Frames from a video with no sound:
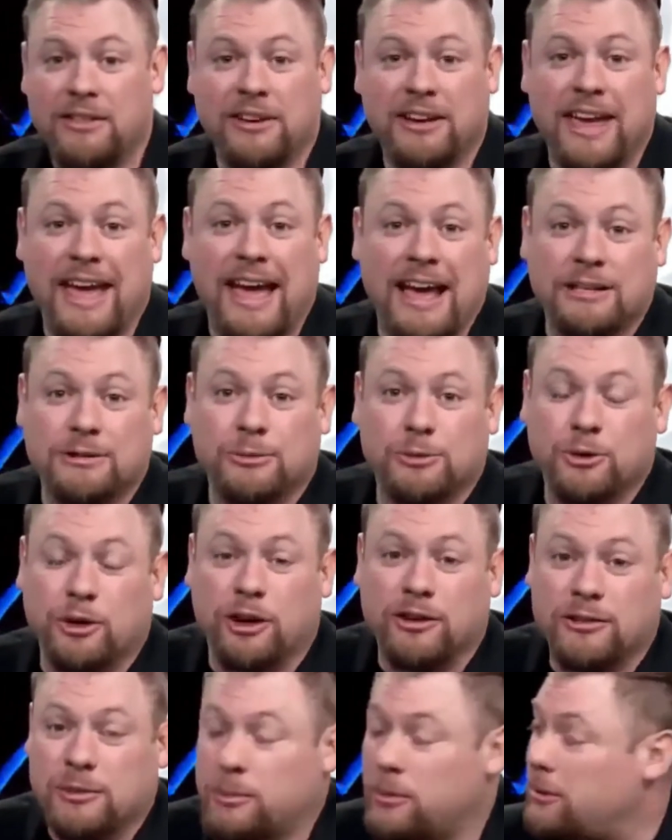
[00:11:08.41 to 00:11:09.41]
The cast was
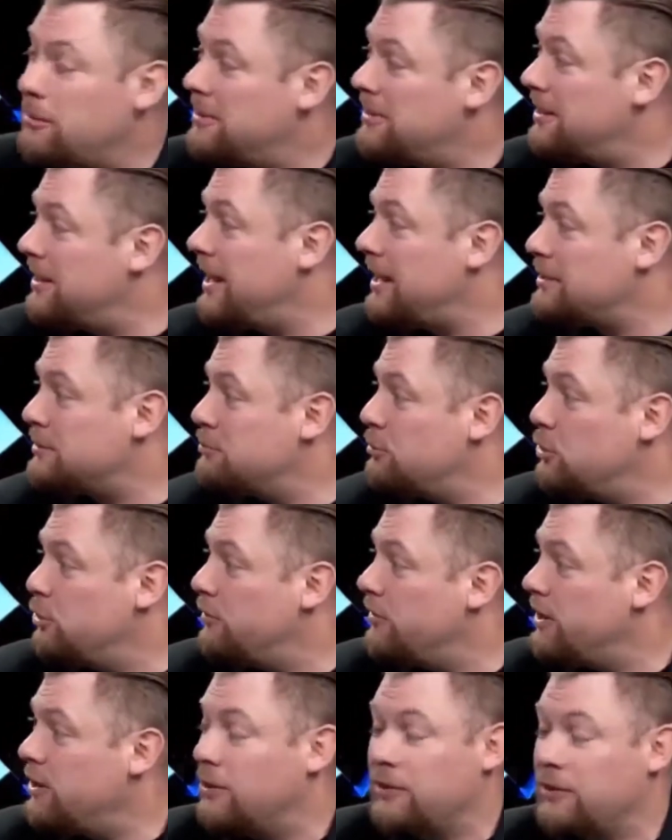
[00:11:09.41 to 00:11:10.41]
on to probably the next
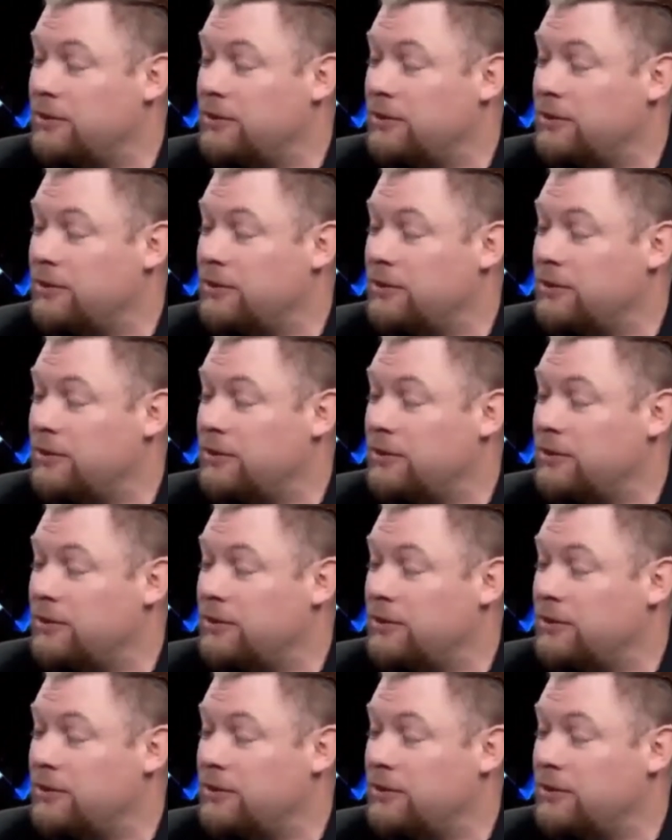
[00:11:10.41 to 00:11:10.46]
movie